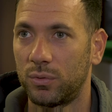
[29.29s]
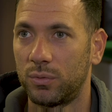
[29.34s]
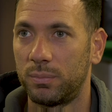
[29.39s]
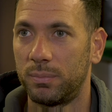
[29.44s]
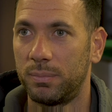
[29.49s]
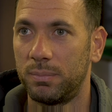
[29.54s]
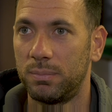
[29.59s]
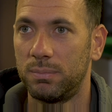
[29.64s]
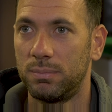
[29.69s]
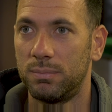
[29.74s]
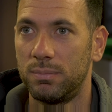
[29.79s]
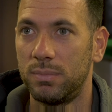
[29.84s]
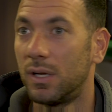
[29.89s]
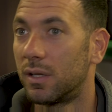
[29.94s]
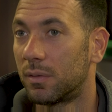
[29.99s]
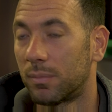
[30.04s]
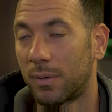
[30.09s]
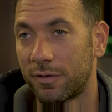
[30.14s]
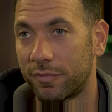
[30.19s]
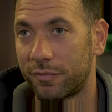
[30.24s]
to
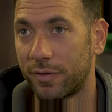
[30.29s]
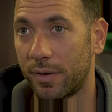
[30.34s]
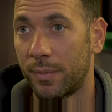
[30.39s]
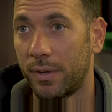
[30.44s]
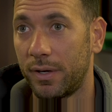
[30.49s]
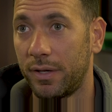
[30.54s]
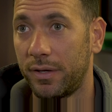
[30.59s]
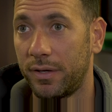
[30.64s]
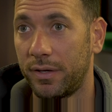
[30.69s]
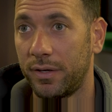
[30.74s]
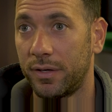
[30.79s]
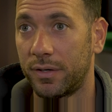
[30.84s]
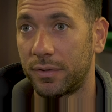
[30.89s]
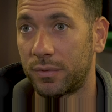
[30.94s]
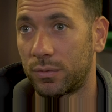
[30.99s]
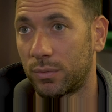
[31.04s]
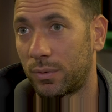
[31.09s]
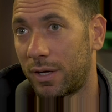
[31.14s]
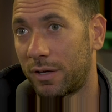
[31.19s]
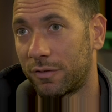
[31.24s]
build my family here,
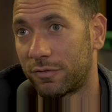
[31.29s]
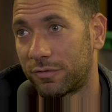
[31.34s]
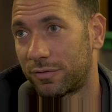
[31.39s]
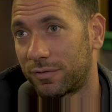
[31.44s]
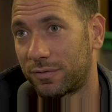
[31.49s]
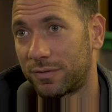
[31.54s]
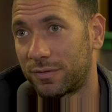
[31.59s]
to have